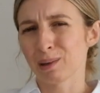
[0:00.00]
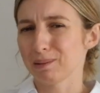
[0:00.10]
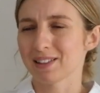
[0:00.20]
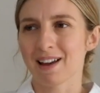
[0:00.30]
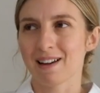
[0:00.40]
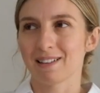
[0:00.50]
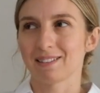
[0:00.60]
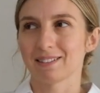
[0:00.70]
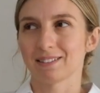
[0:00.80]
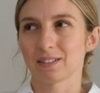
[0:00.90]
Is that's
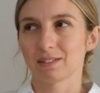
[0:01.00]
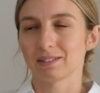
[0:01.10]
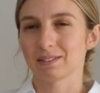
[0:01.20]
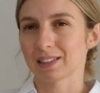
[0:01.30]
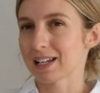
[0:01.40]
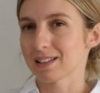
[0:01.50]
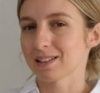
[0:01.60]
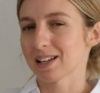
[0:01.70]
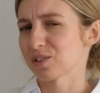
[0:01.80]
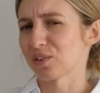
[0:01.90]

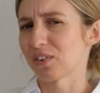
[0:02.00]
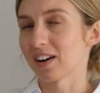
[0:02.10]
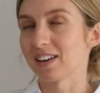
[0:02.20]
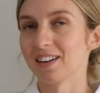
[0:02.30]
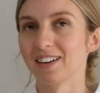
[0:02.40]
not right.